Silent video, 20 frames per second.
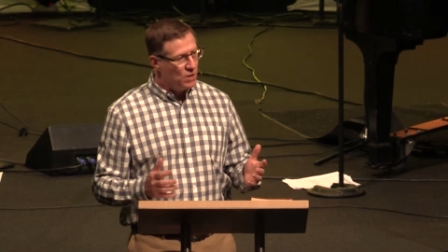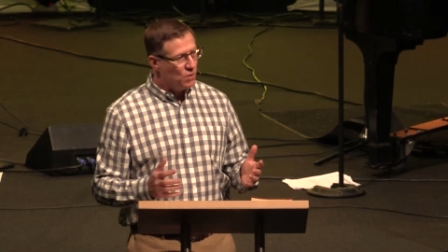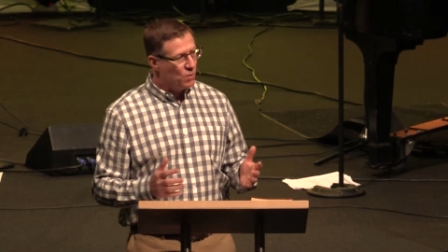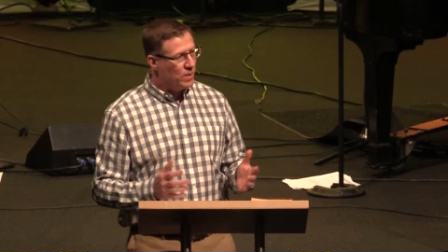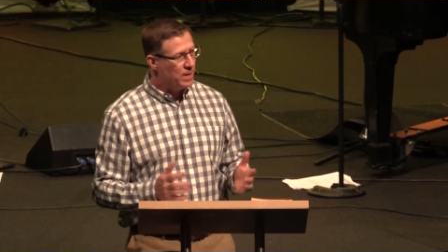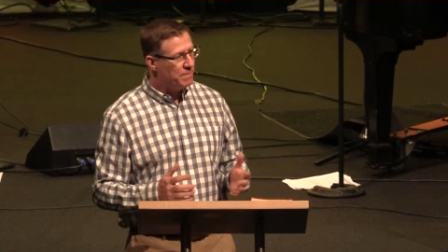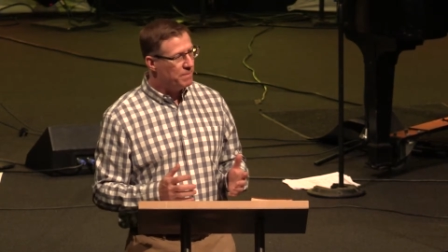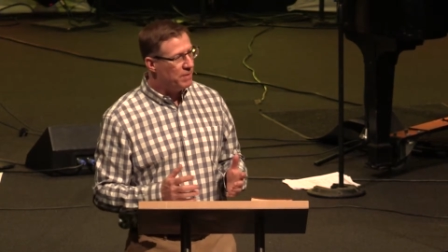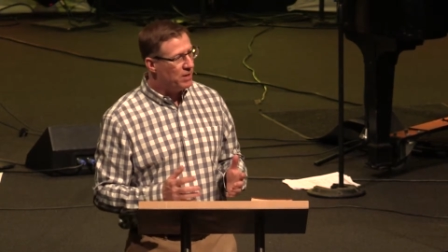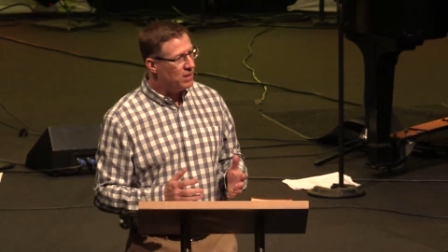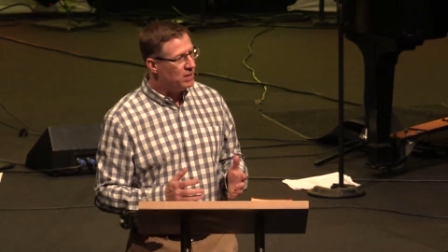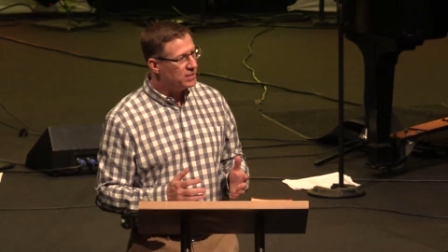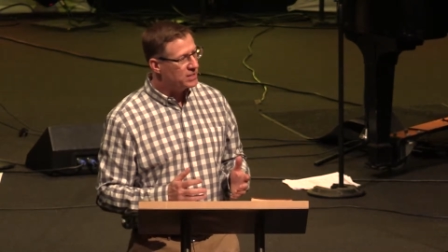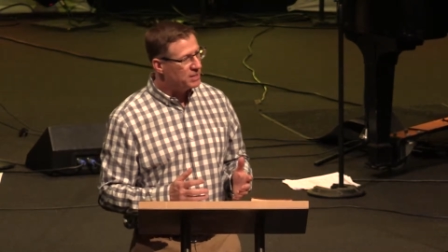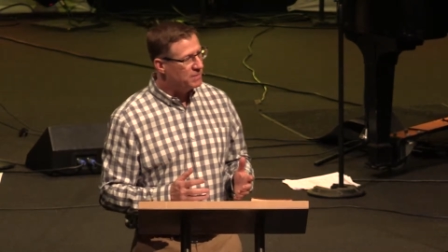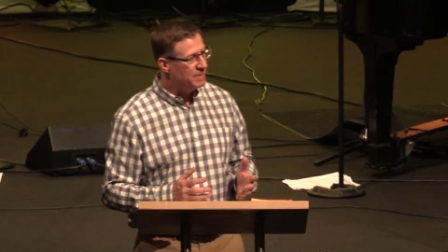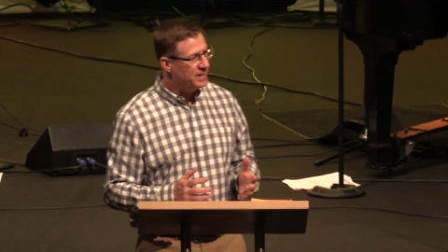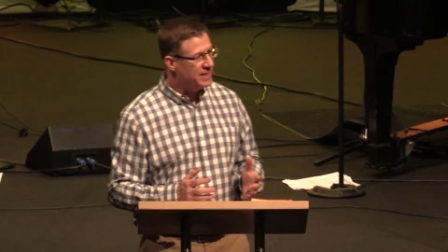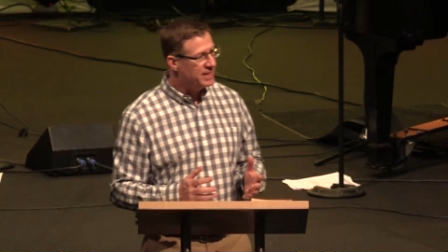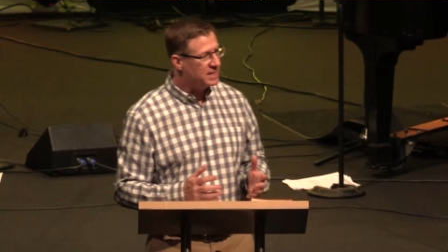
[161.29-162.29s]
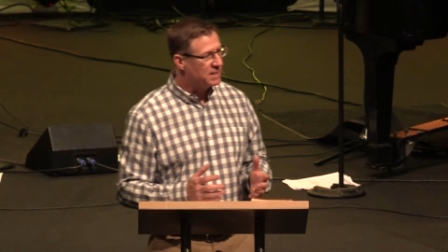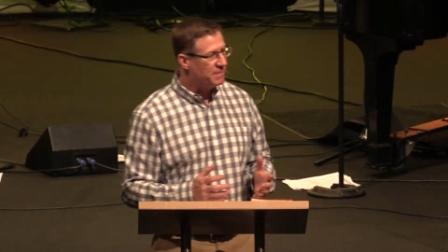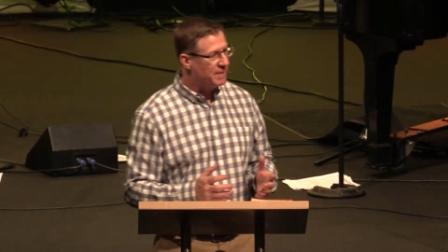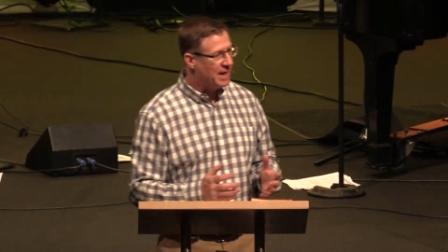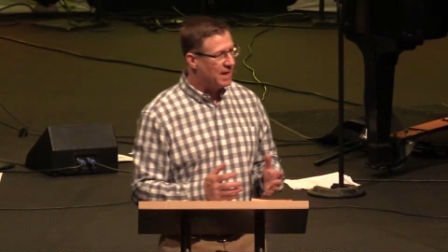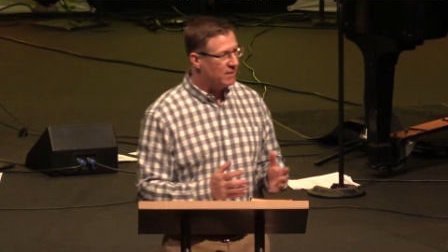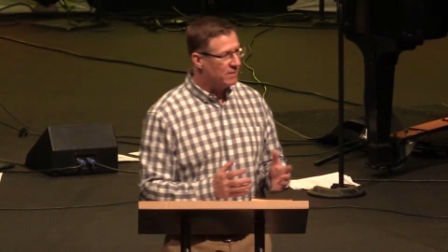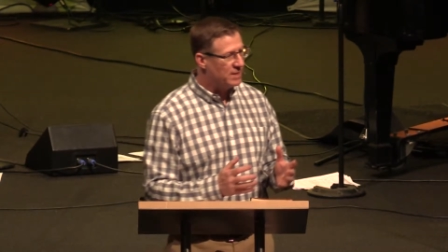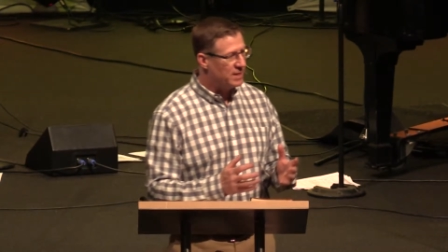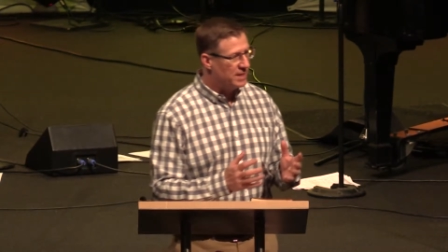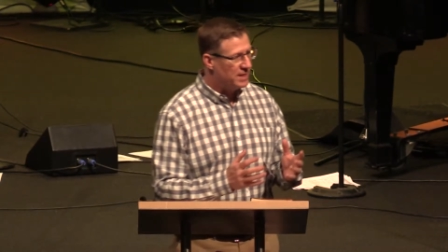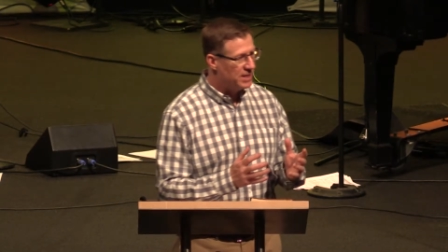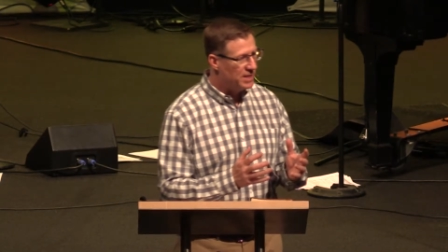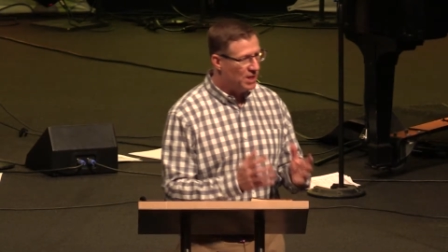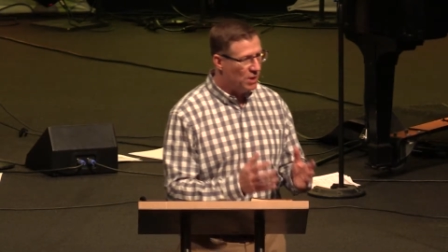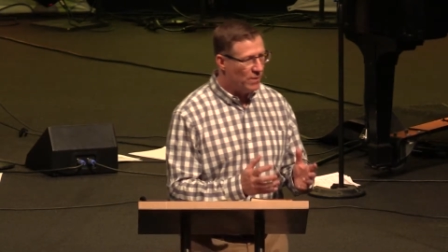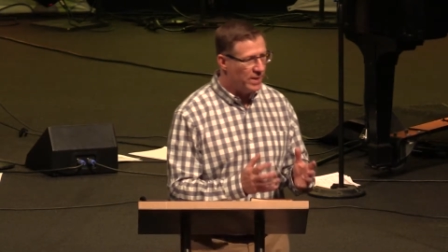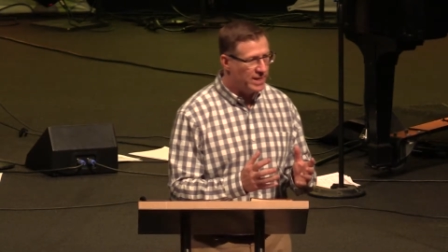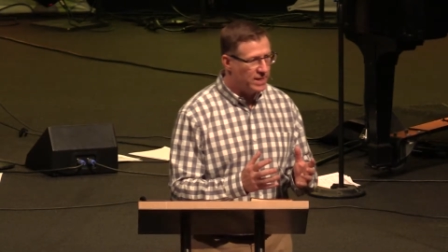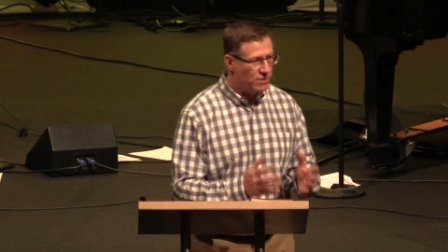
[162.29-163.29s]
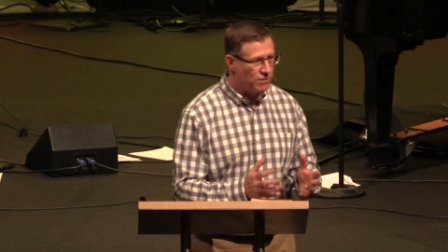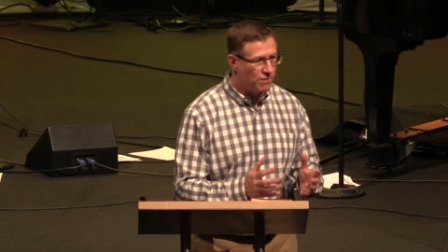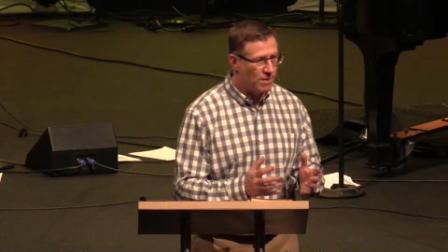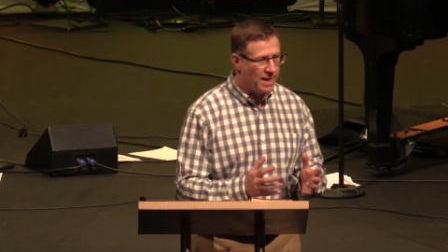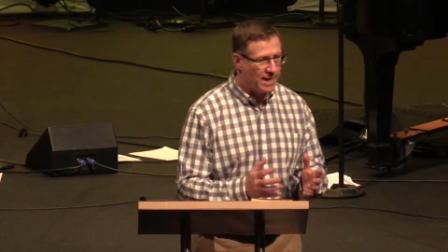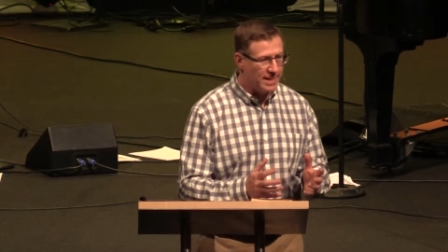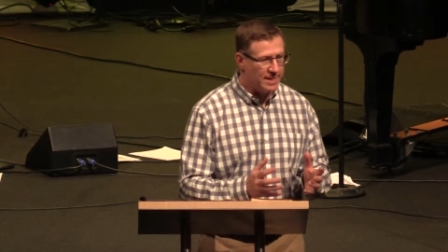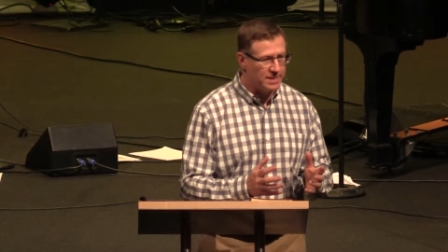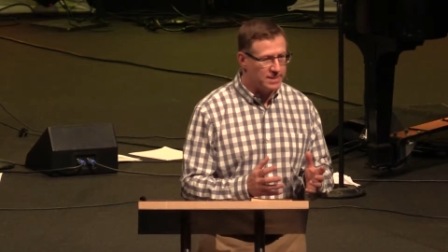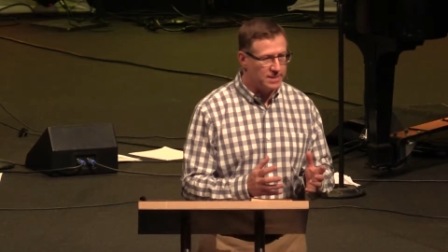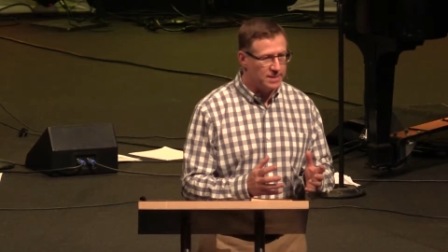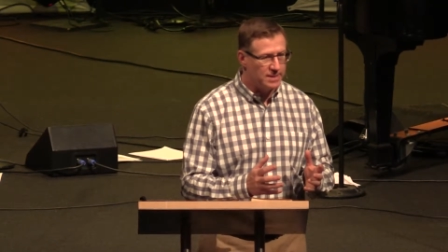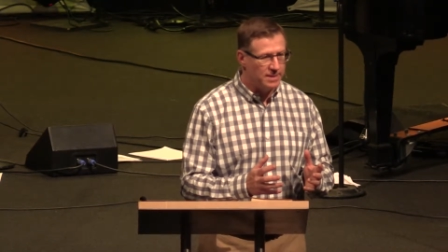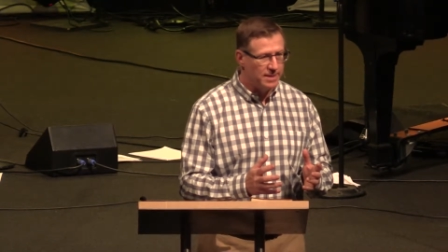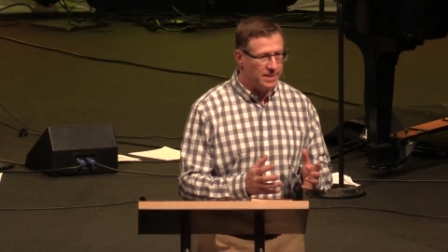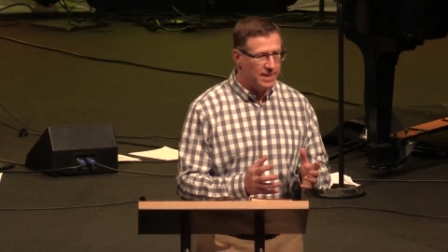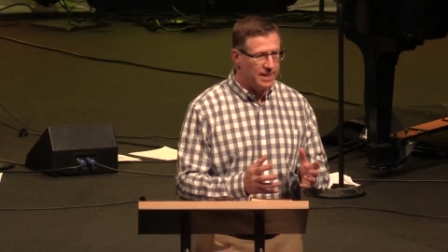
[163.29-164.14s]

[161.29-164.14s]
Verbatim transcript: when Paul speaks about knowing Christ,